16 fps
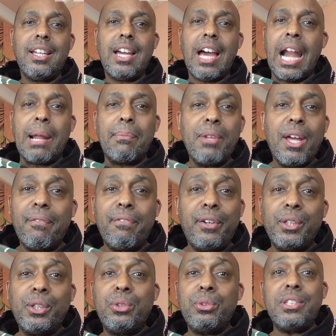And I'm not
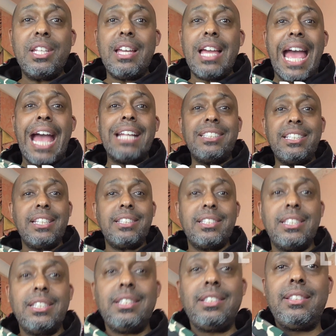very good at
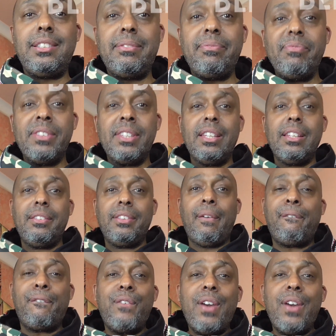it. The